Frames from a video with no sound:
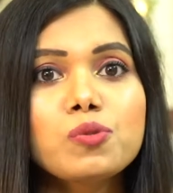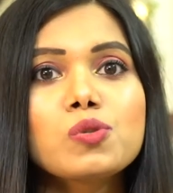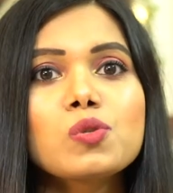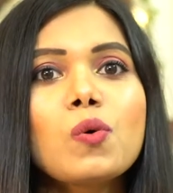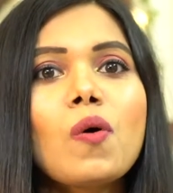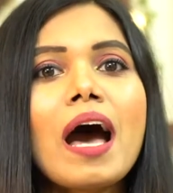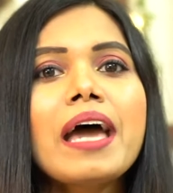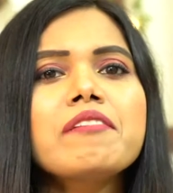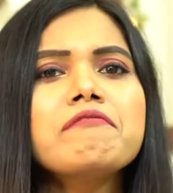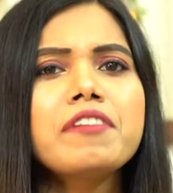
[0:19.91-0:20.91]
So
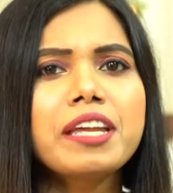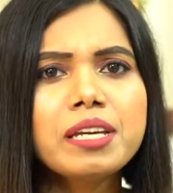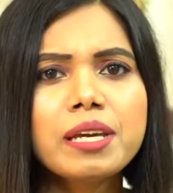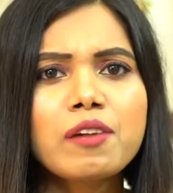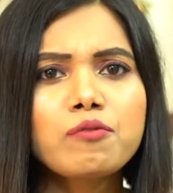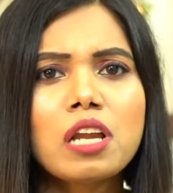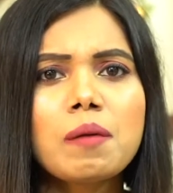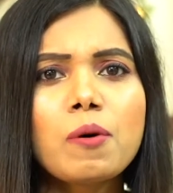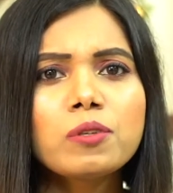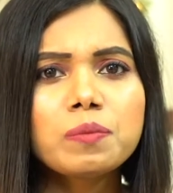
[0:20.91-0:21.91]
I am very careful
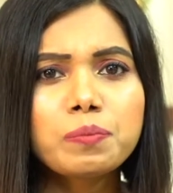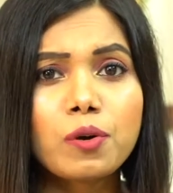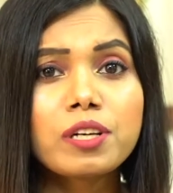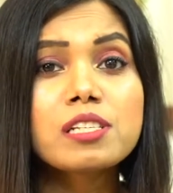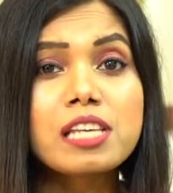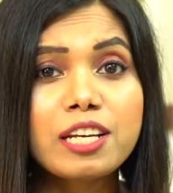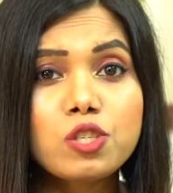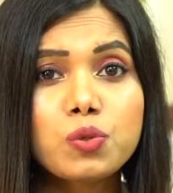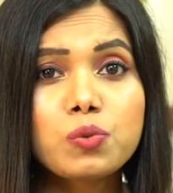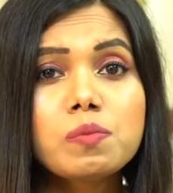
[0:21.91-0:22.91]
about the products I
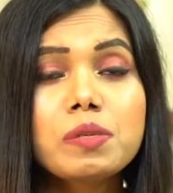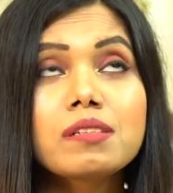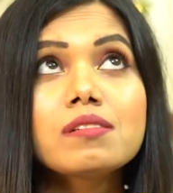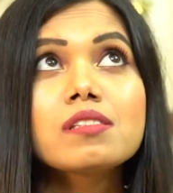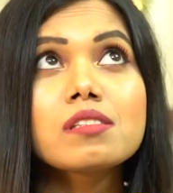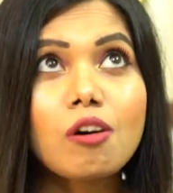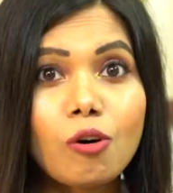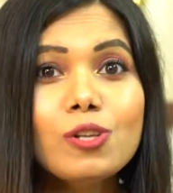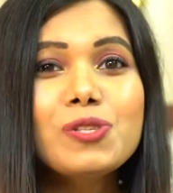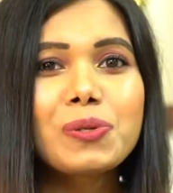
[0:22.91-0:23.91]
choose because
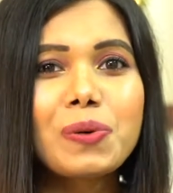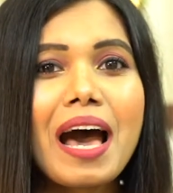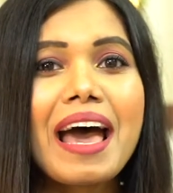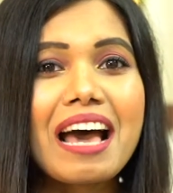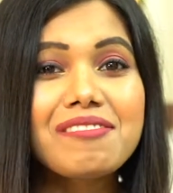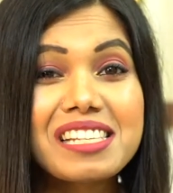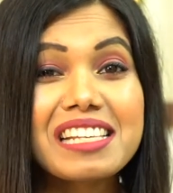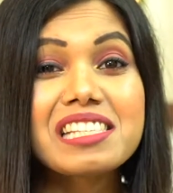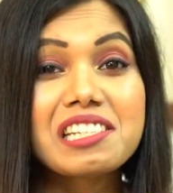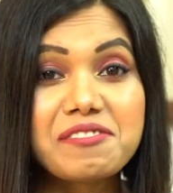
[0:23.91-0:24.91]
also I have
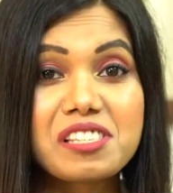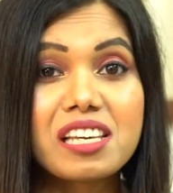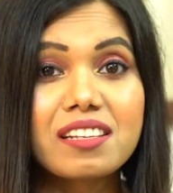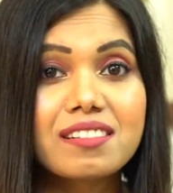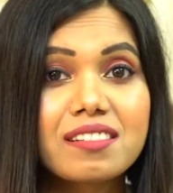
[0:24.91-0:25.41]
sensitive skin.